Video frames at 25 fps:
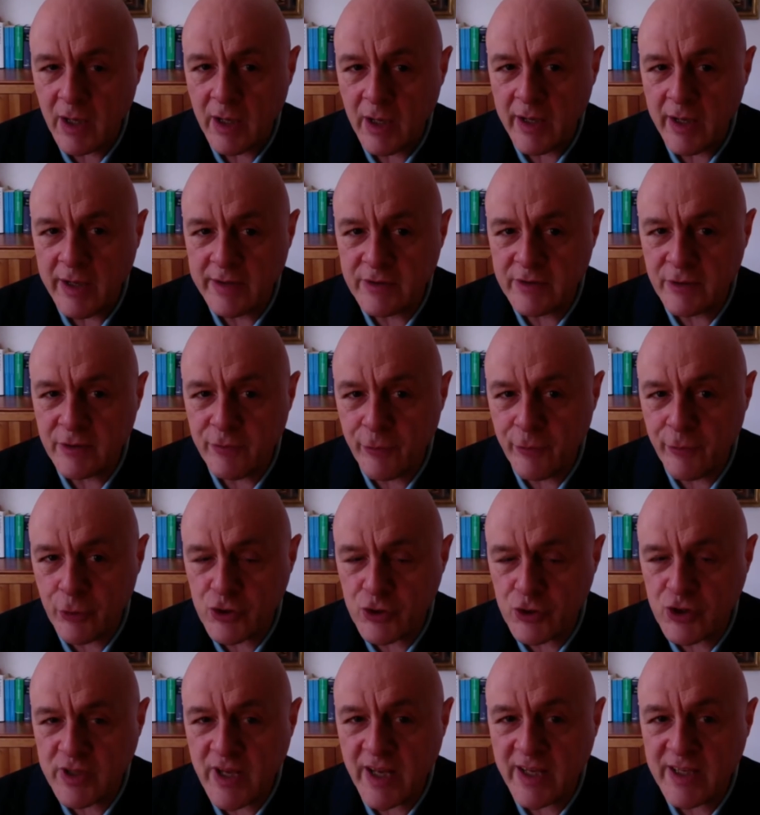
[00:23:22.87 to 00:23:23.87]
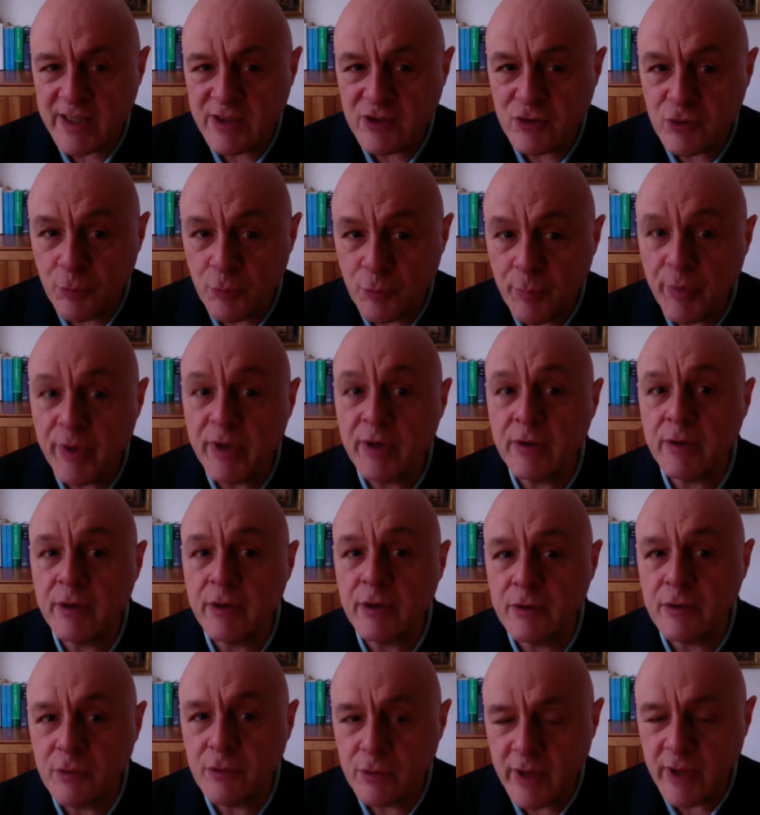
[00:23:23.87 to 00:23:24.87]
is a version that is
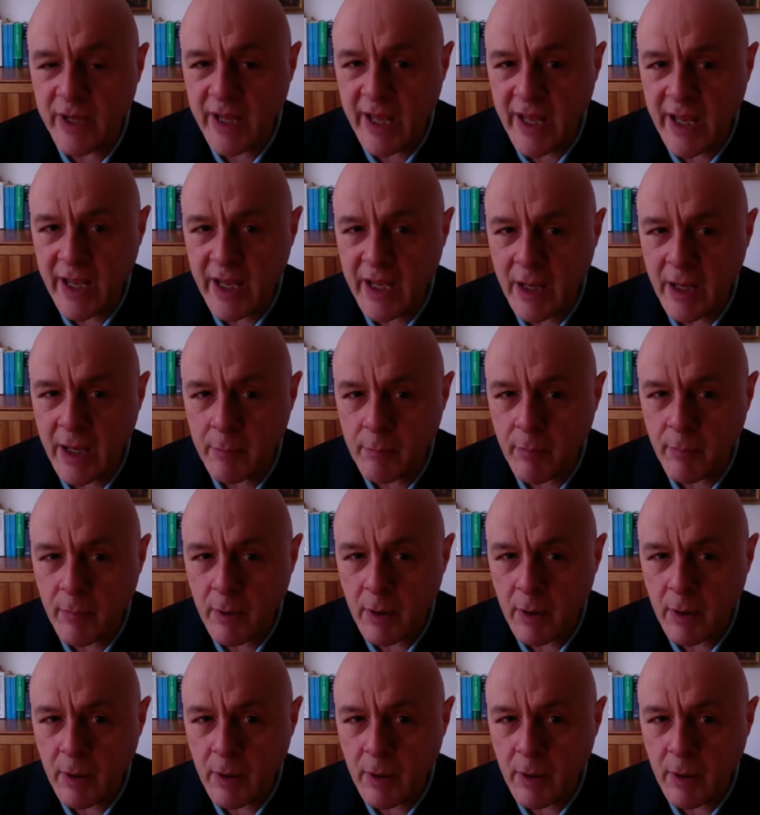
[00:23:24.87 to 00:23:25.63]
superior to the AAM.